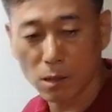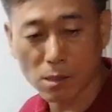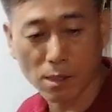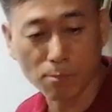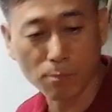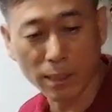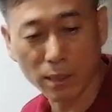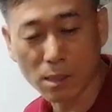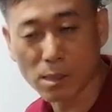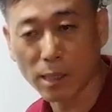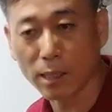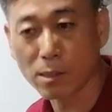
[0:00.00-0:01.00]
Somebody
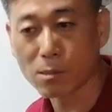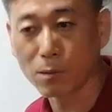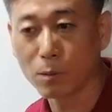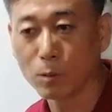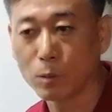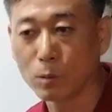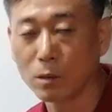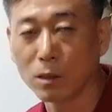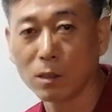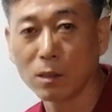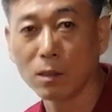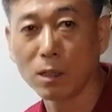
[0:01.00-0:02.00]
says, oh,
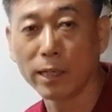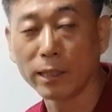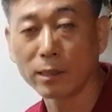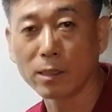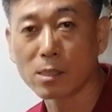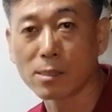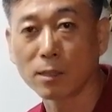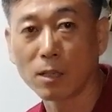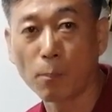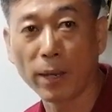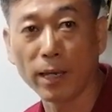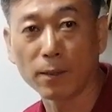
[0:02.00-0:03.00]
the like is the
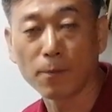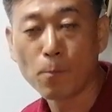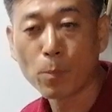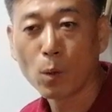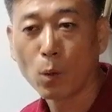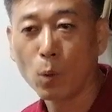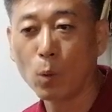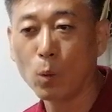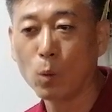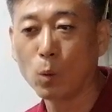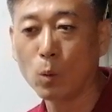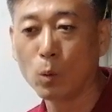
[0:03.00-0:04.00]
pet.
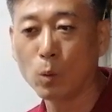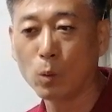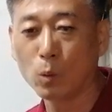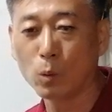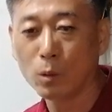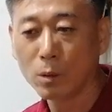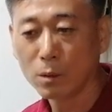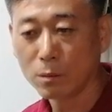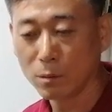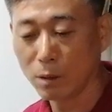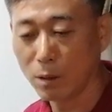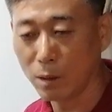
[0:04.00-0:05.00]
Oh,
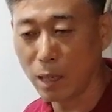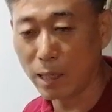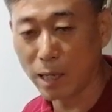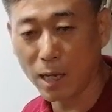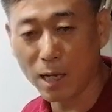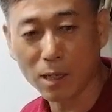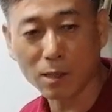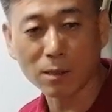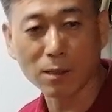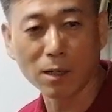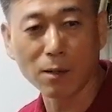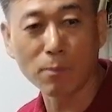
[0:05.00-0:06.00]
the anak,
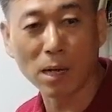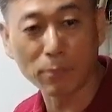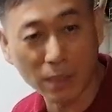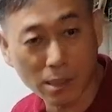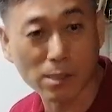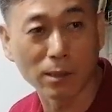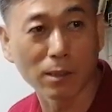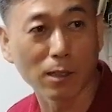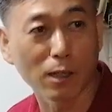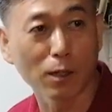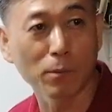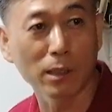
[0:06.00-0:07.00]
mommy is the
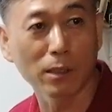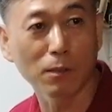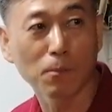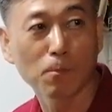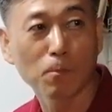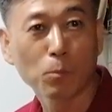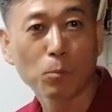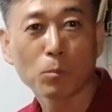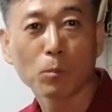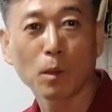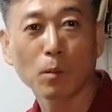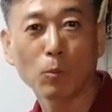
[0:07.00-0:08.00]
coming.
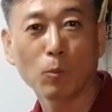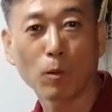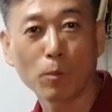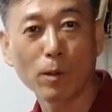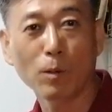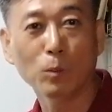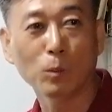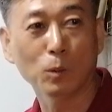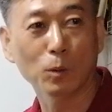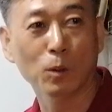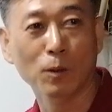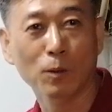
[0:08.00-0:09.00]
Then what about
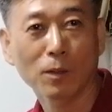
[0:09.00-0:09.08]
you?